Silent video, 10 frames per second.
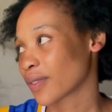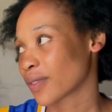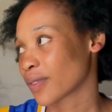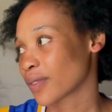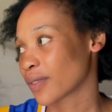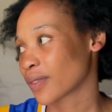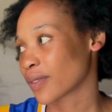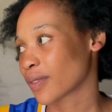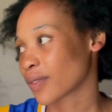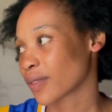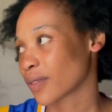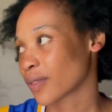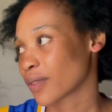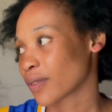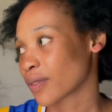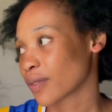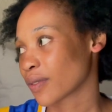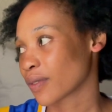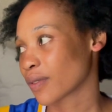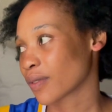
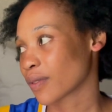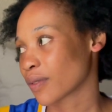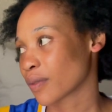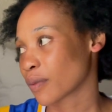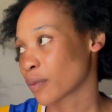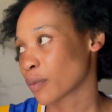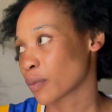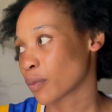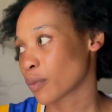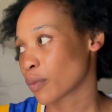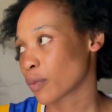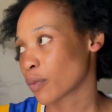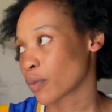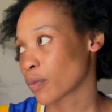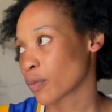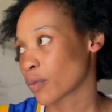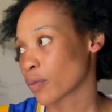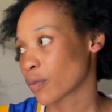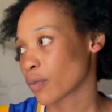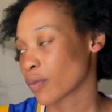
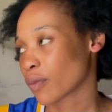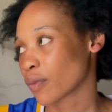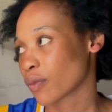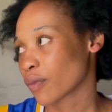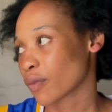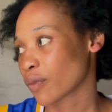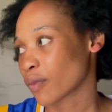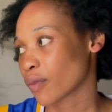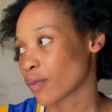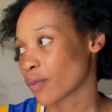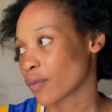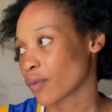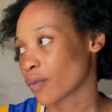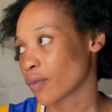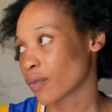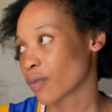No words are spoken by the person on screen.